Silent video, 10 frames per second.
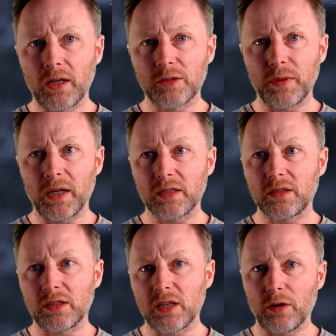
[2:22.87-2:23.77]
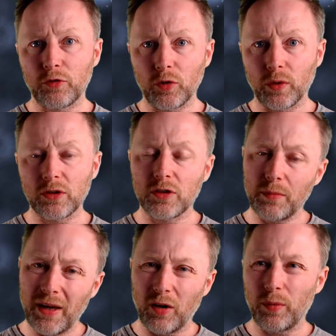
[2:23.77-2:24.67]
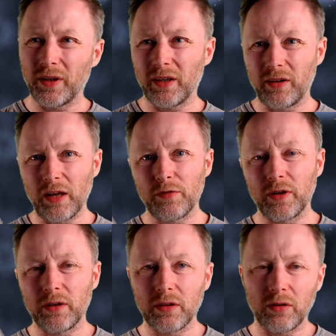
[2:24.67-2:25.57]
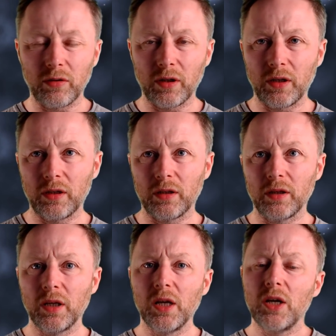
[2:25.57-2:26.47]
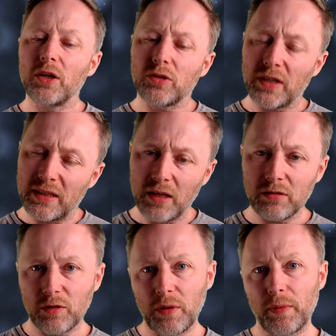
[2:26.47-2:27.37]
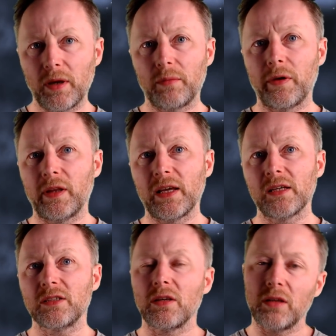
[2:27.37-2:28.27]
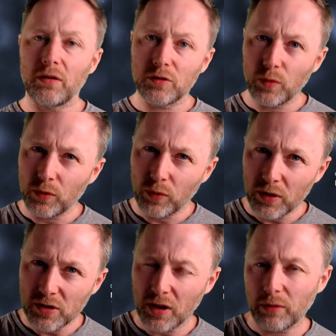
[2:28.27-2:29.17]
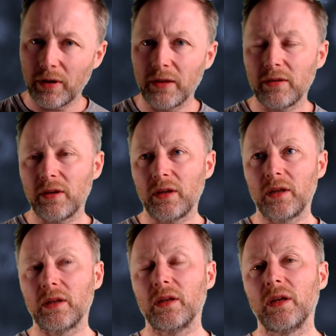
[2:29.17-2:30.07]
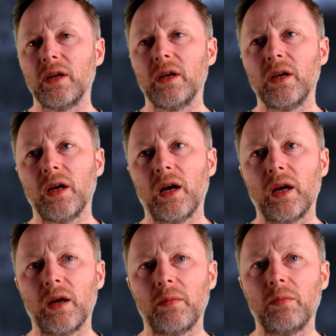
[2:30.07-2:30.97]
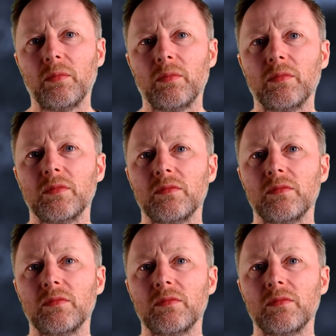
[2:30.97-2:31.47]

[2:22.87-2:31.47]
and he's been asked to say a few words. He met up with like the Reverend and all that, and like, so can you tell us a wee bit about this? Can you tell us what is it they were into? And